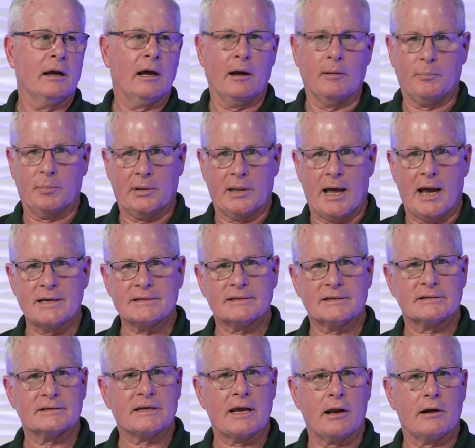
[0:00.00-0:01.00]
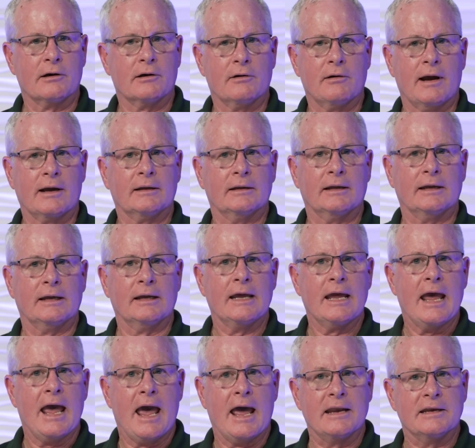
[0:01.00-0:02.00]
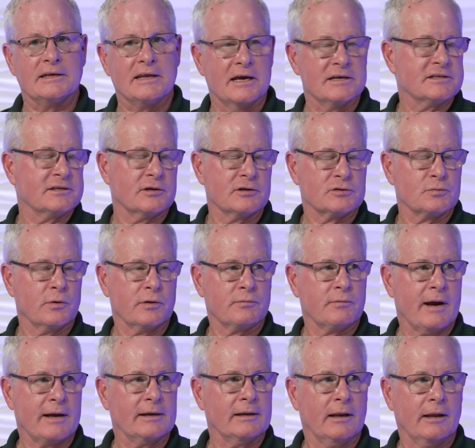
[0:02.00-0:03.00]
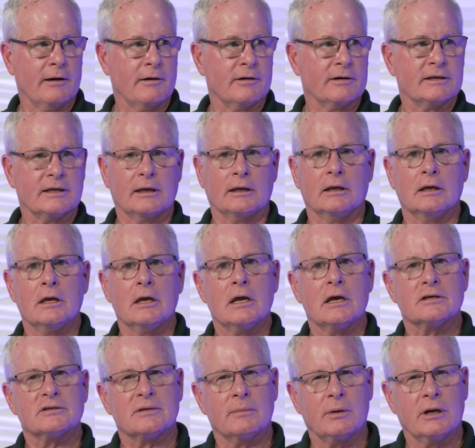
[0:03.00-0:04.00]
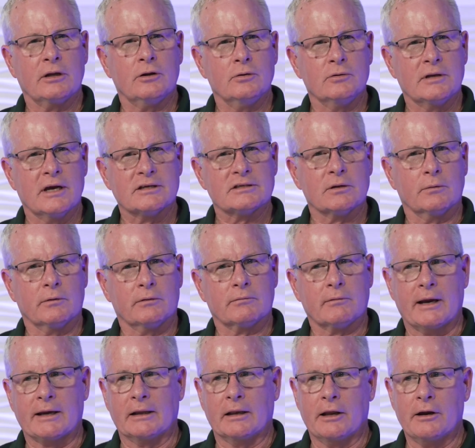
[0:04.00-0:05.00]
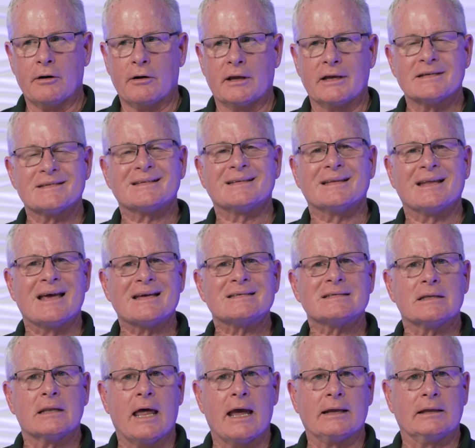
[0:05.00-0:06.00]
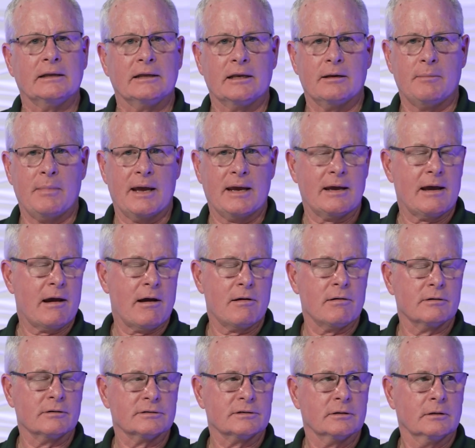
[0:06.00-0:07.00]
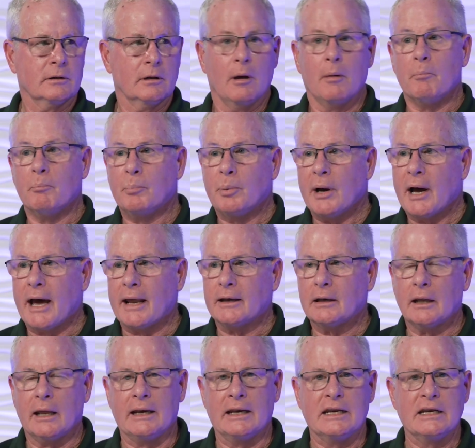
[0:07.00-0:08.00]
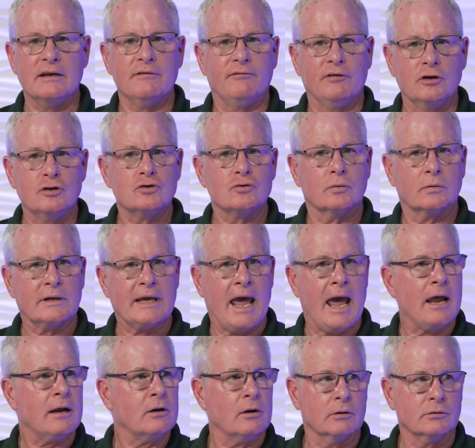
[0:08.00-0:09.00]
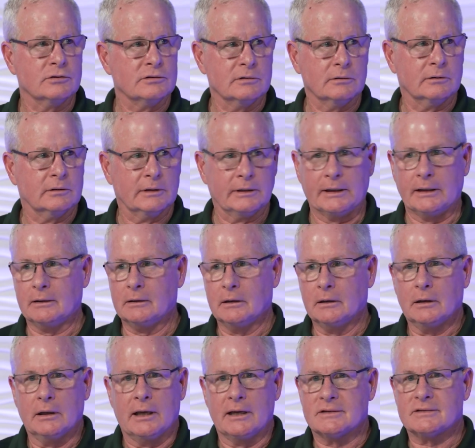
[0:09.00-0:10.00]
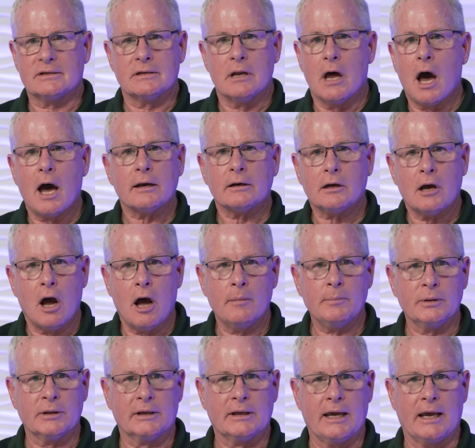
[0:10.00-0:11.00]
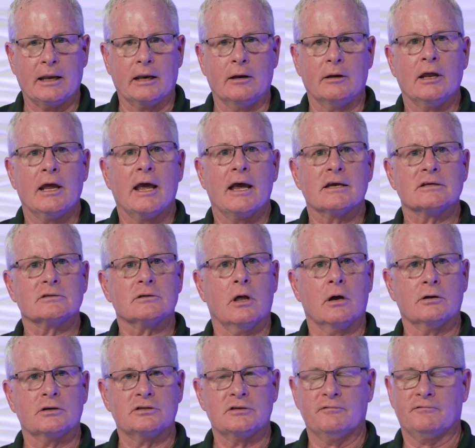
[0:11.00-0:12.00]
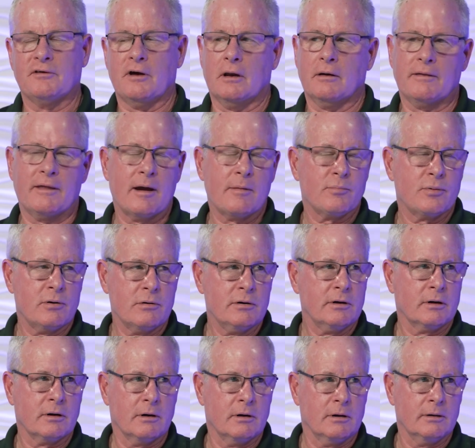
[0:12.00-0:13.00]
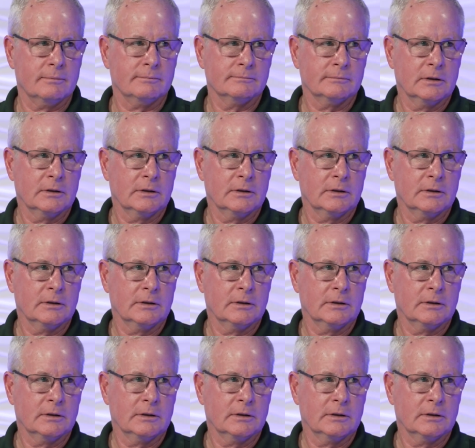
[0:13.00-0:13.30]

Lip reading: applies the standard correctly, and does this with regularity. Somebody who does it with regularity is less likely to make errors. But an individual can O2 clean. It's not complicated as long as you follow that protocol